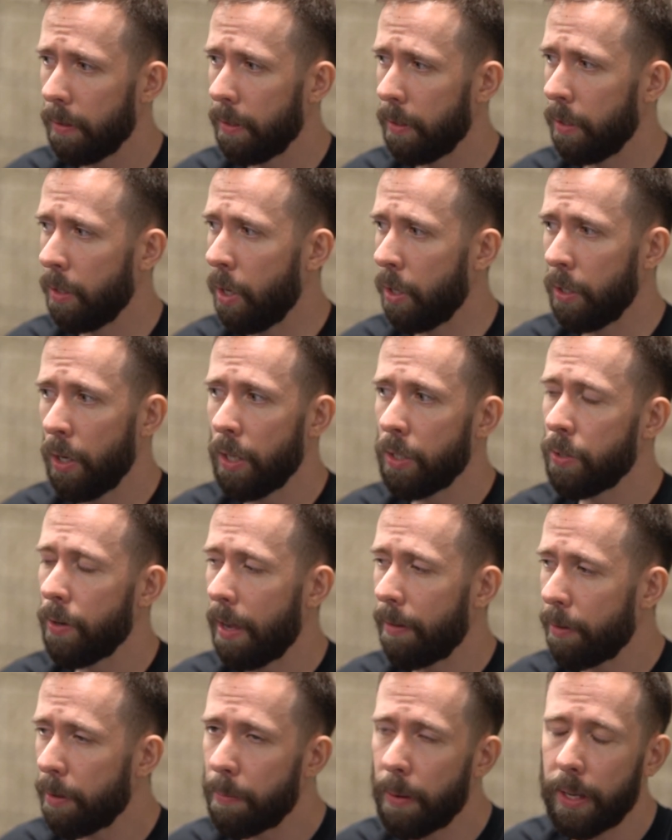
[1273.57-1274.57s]
Not to
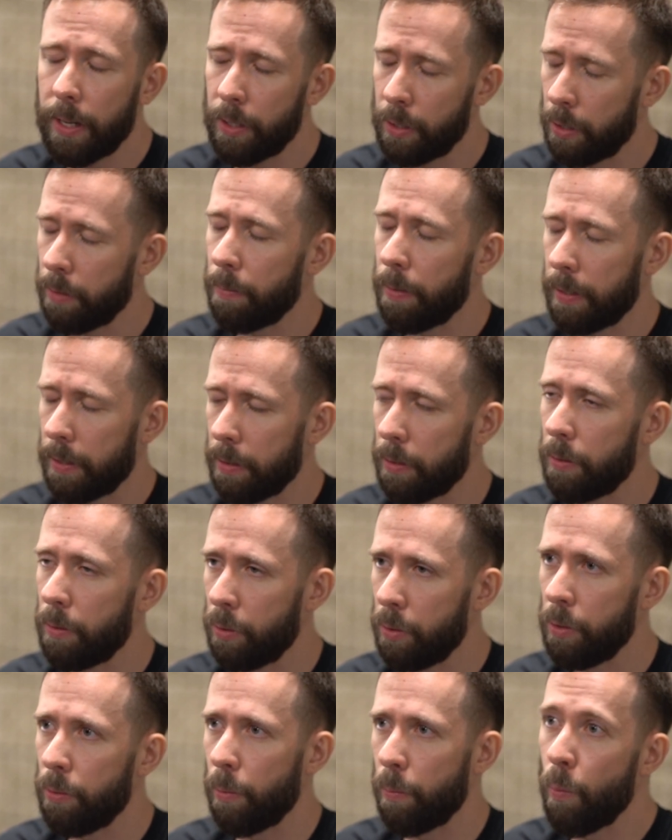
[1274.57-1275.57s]
everybody, but
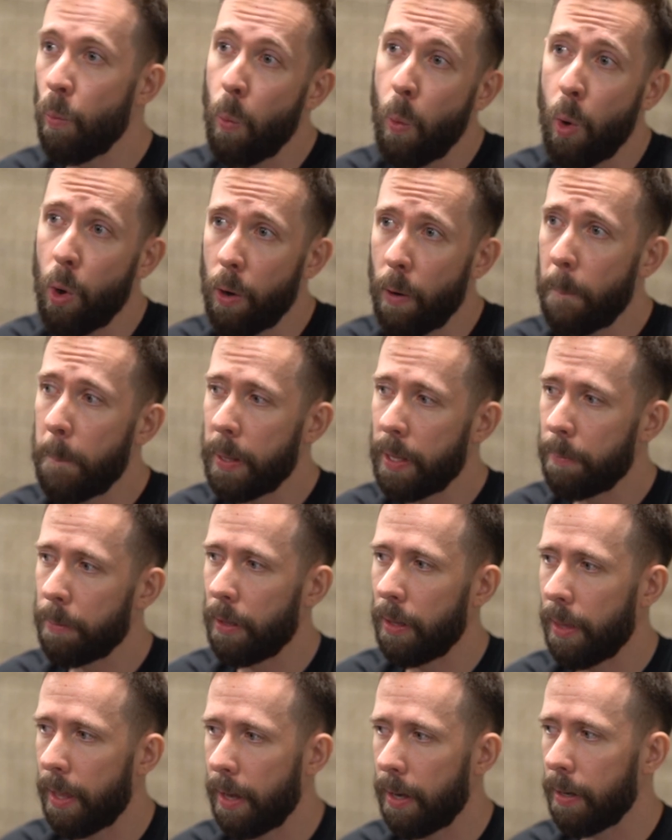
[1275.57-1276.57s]
to more
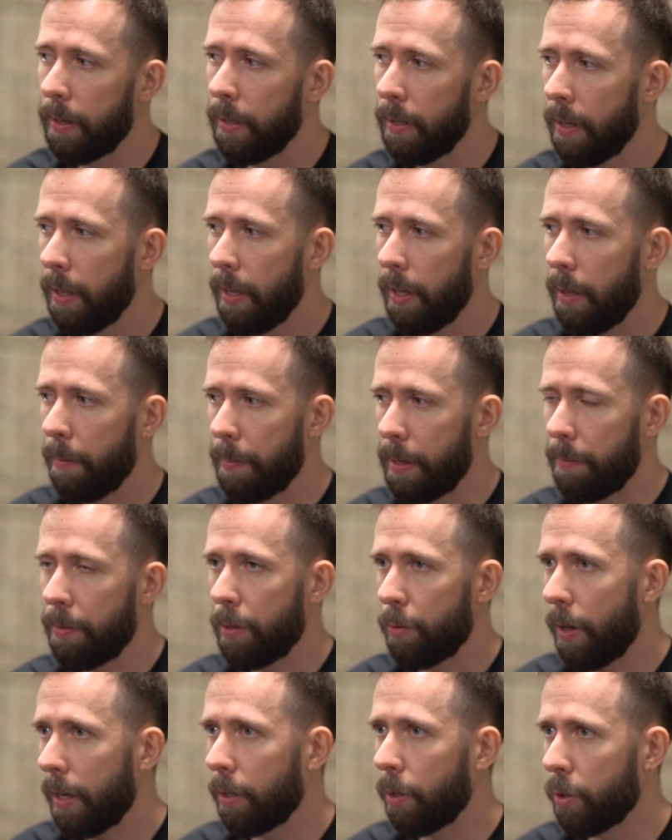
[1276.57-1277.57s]
people than maybe
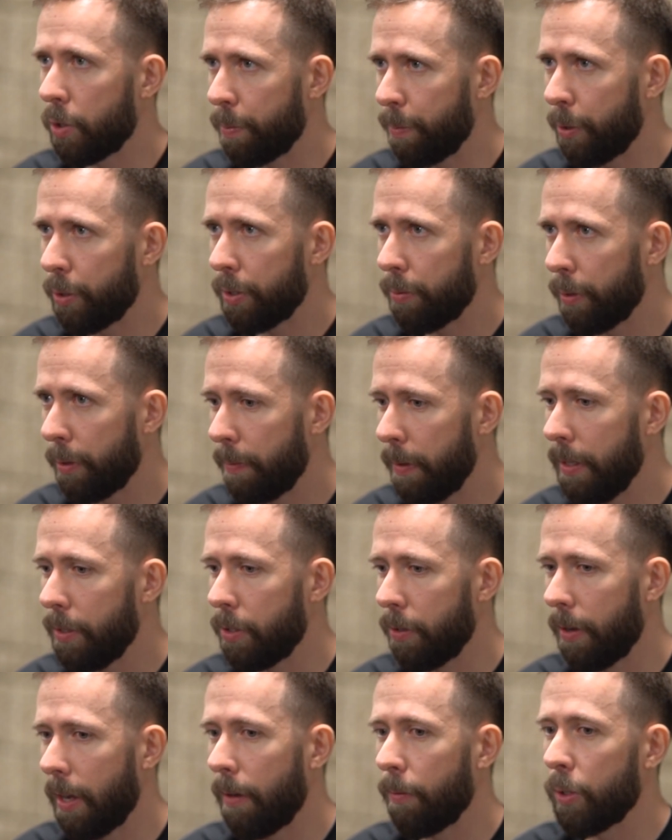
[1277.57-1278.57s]
regular sports would be.
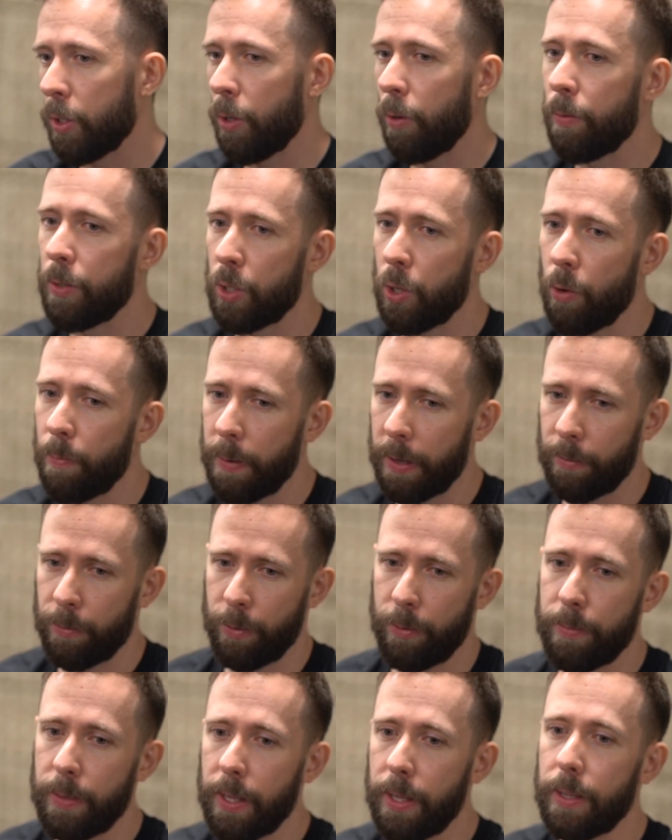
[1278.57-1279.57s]
So I was always hoping
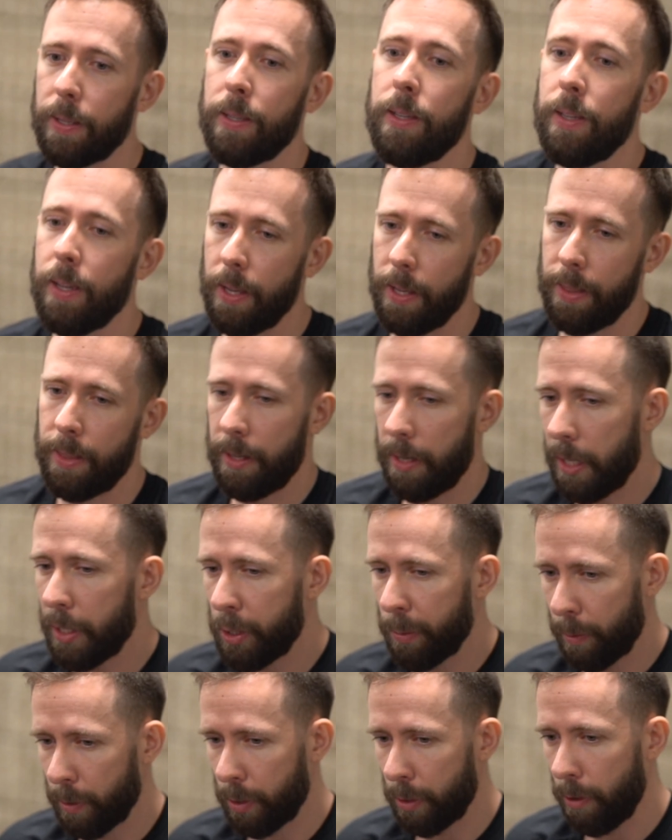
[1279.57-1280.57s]
for me that
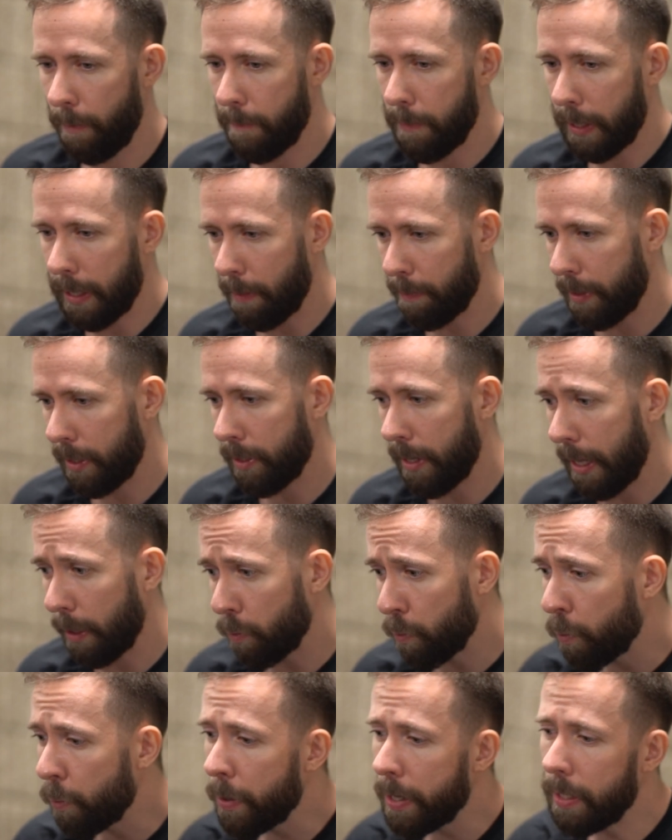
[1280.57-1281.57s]
esports could become this like
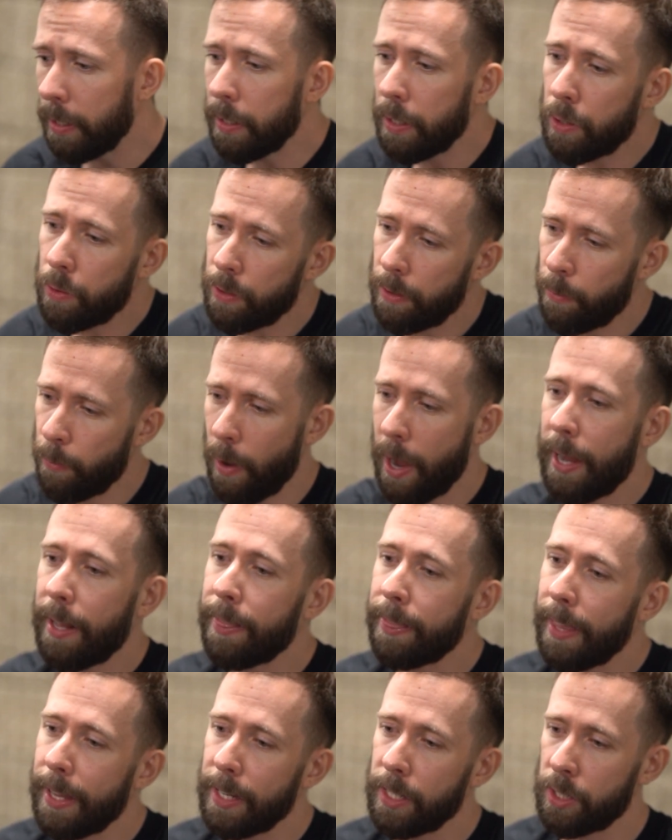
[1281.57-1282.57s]
really unifying
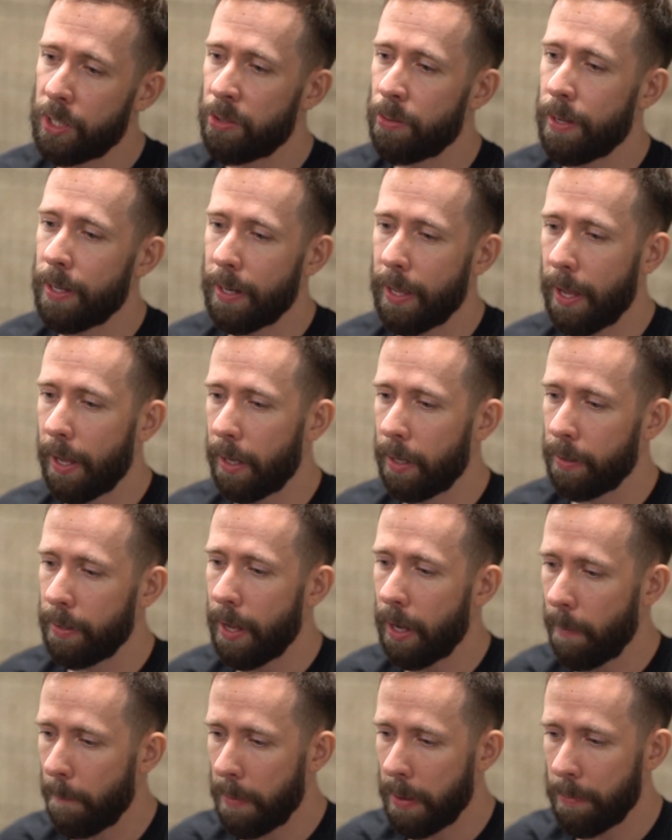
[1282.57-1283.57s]
things where like
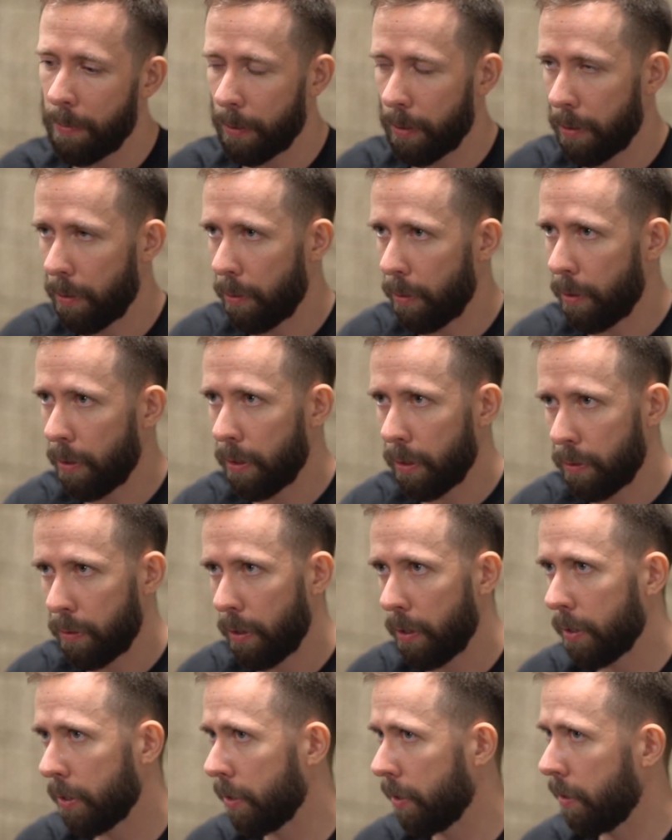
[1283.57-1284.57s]
young people all
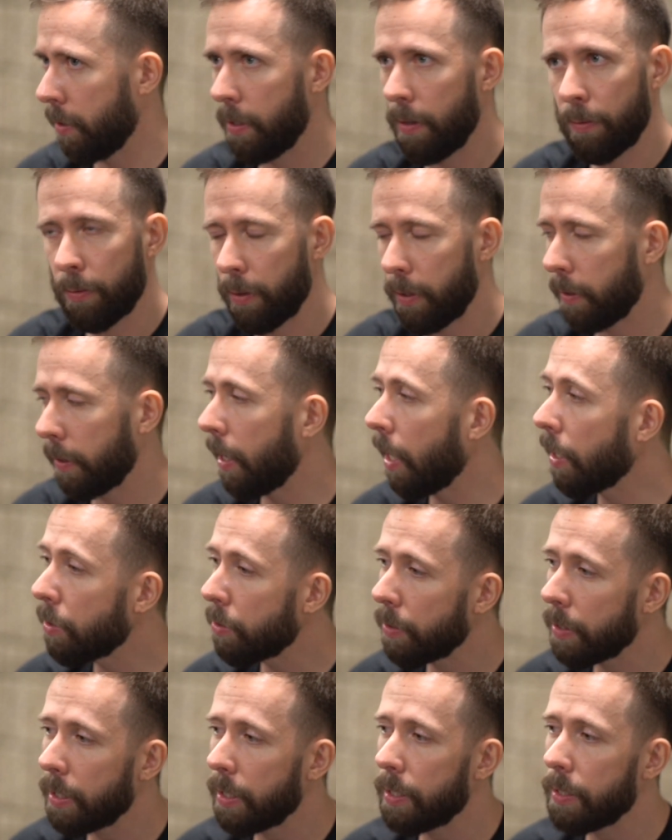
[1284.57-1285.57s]
across different
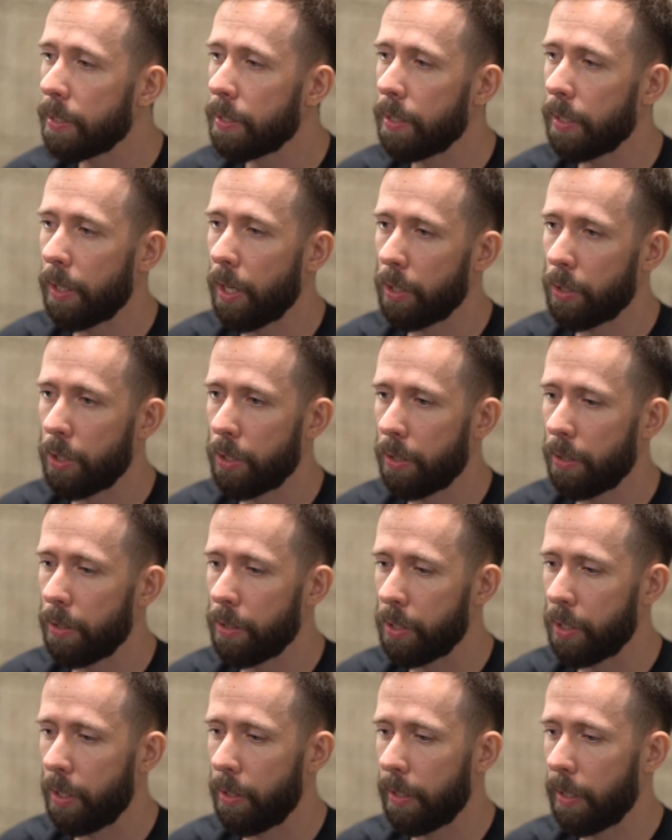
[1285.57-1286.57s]
countries and
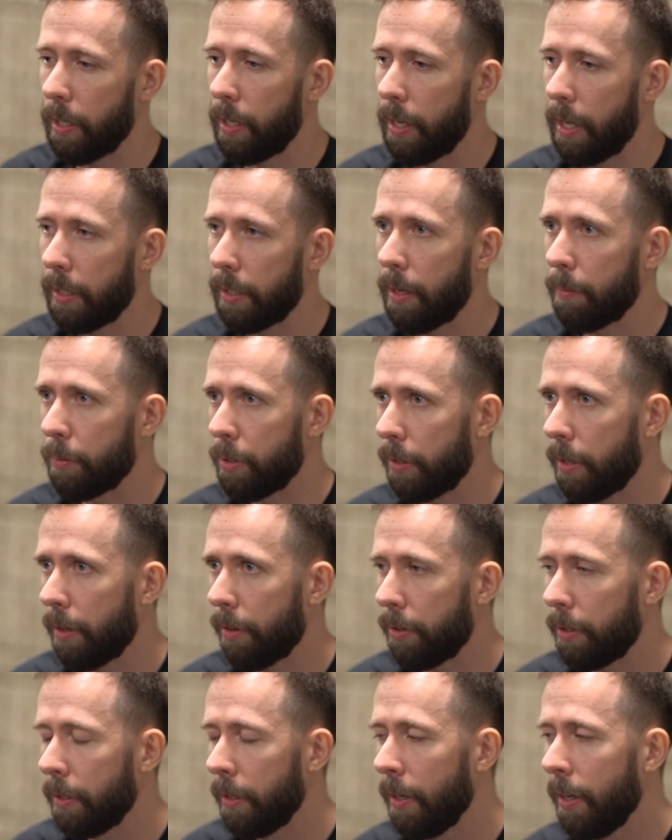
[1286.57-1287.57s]
cultures can come
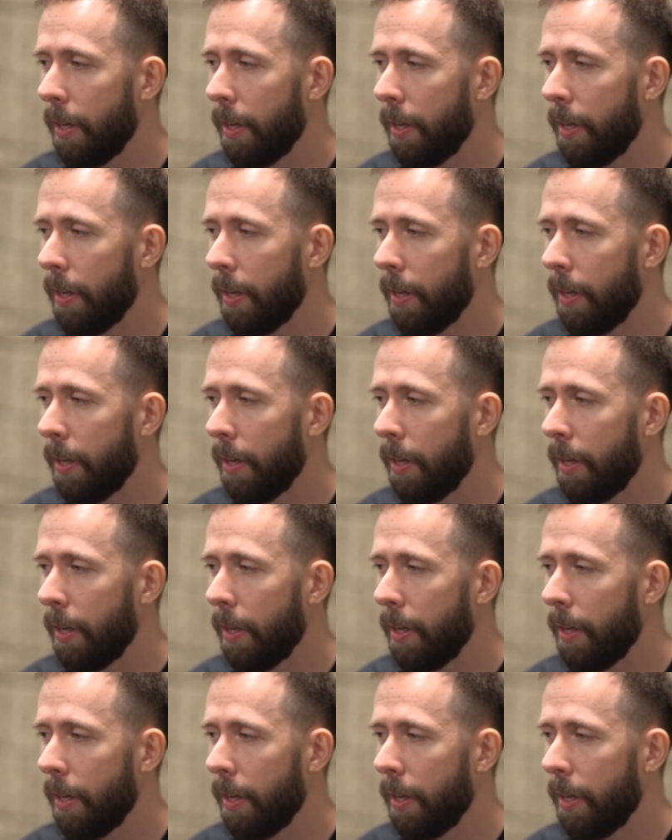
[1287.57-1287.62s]
together.